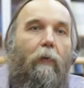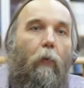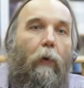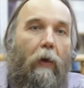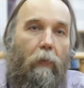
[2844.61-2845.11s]

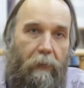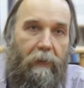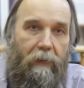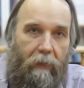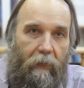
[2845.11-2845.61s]
way of
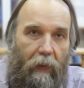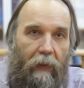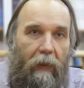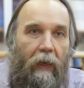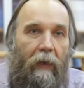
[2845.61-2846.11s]
think,
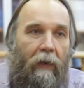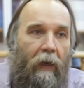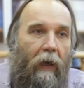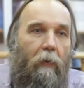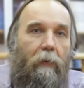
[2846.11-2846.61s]

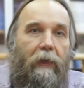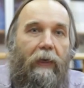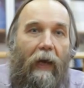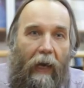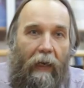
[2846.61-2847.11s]
how
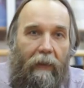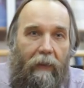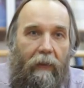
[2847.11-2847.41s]
they are.